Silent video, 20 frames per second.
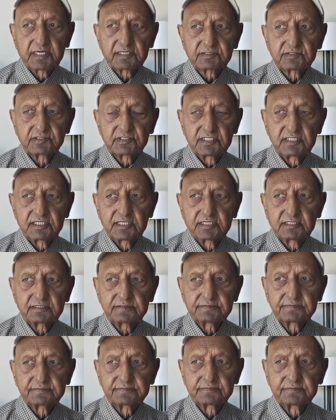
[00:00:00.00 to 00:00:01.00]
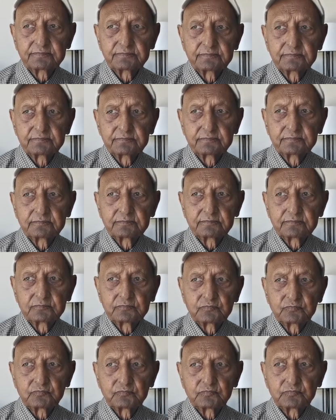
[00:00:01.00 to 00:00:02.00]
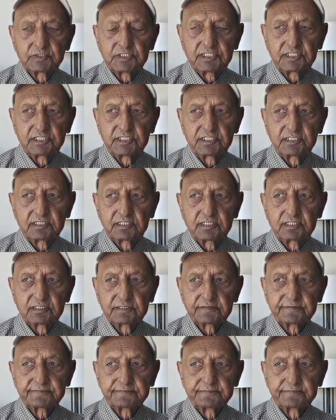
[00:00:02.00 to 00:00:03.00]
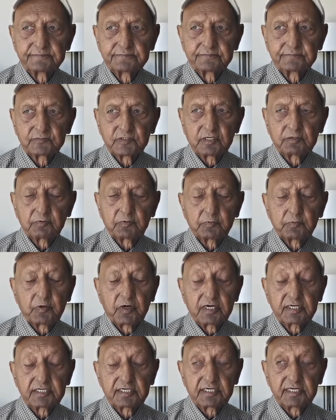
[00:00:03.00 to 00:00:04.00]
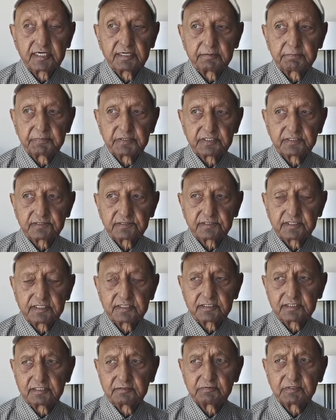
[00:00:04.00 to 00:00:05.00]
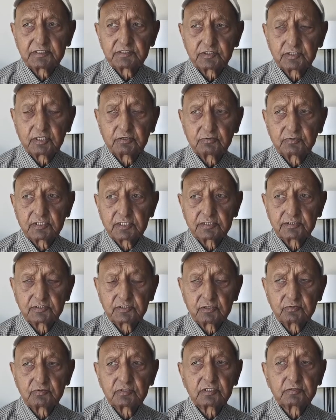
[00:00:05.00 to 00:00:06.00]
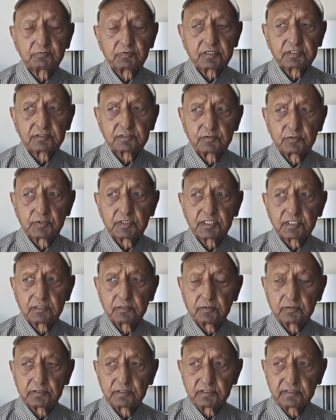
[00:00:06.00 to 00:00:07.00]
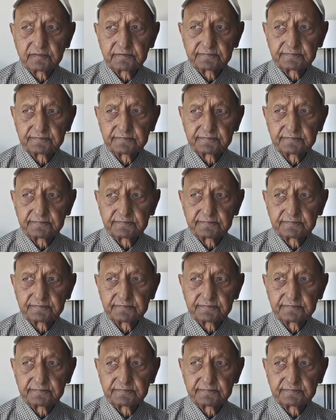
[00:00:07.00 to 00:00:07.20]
X here. We need our white neighbors, and they were shouting was going on.